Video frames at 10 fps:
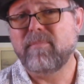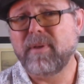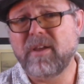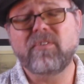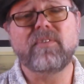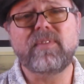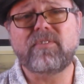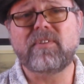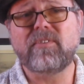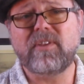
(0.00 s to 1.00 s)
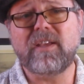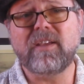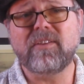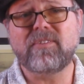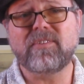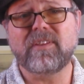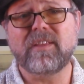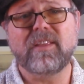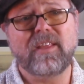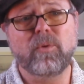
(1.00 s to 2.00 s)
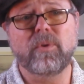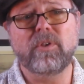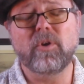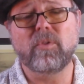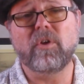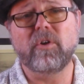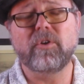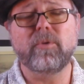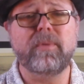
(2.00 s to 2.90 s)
Because of this disease, he would no longer